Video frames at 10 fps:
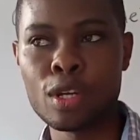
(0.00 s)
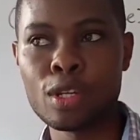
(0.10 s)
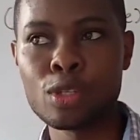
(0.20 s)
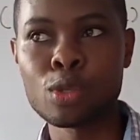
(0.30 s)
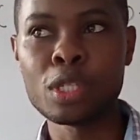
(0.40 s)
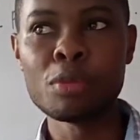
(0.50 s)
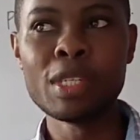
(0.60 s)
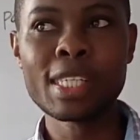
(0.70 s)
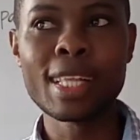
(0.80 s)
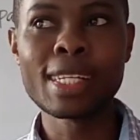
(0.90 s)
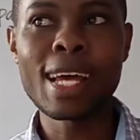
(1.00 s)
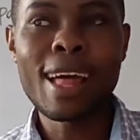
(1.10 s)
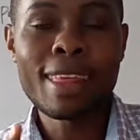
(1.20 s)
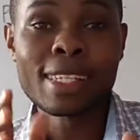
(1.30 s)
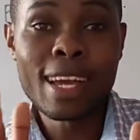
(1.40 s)
So it means that
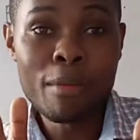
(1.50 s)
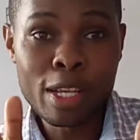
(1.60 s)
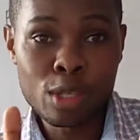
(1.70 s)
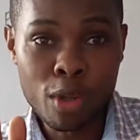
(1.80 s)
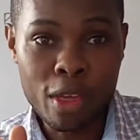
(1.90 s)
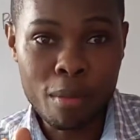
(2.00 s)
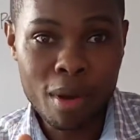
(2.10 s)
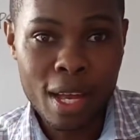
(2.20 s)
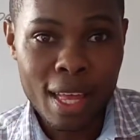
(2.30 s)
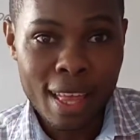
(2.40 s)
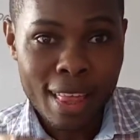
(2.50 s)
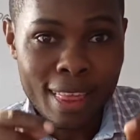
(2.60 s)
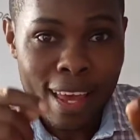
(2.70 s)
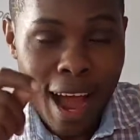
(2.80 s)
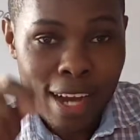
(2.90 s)
at the time I saw them,
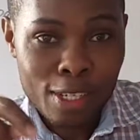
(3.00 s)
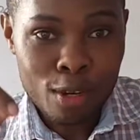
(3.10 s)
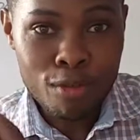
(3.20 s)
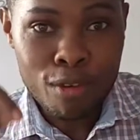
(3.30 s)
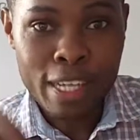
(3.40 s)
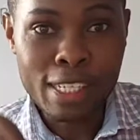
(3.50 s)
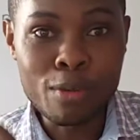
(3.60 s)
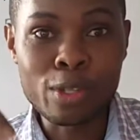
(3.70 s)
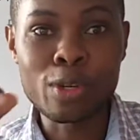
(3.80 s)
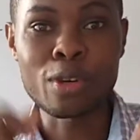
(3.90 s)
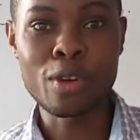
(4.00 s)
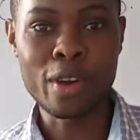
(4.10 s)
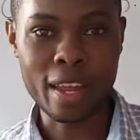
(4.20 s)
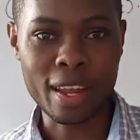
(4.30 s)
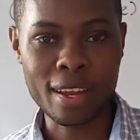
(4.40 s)
the action of waiting was
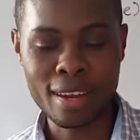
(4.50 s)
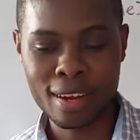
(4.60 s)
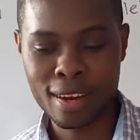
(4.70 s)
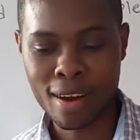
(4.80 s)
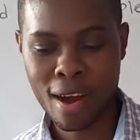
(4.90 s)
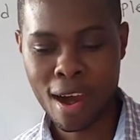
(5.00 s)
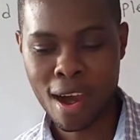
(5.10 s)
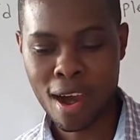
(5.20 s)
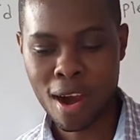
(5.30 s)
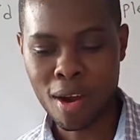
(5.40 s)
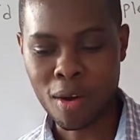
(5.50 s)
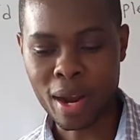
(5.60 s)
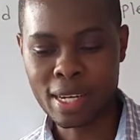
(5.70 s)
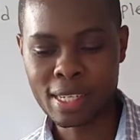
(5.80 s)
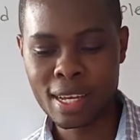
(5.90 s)
ongoing.
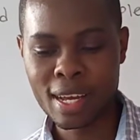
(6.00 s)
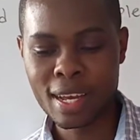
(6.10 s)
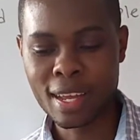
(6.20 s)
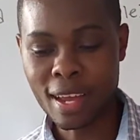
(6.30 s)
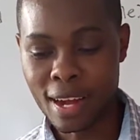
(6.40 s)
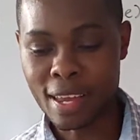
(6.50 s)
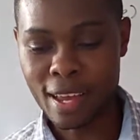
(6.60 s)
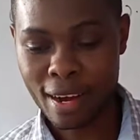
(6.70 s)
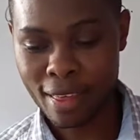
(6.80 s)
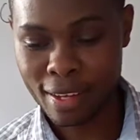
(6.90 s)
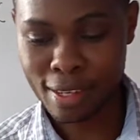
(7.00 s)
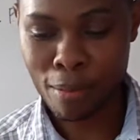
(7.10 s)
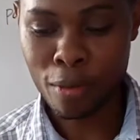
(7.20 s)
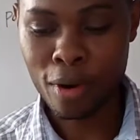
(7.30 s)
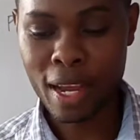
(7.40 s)
Alright? Kelly, another
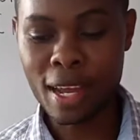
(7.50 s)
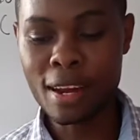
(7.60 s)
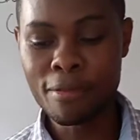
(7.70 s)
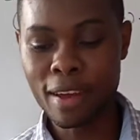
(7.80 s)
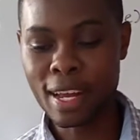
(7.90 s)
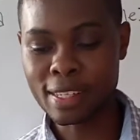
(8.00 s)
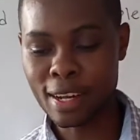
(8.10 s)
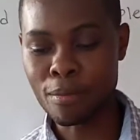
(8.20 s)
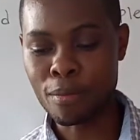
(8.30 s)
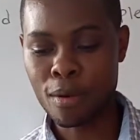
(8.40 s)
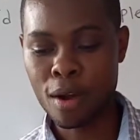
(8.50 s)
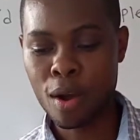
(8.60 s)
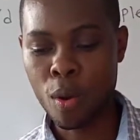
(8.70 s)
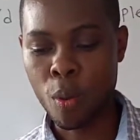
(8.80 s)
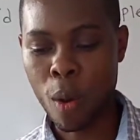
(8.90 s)
example. Kelly fell asleep
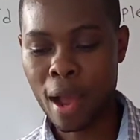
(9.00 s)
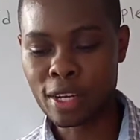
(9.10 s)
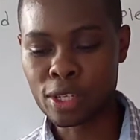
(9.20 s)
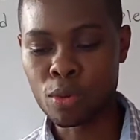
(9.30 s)
while she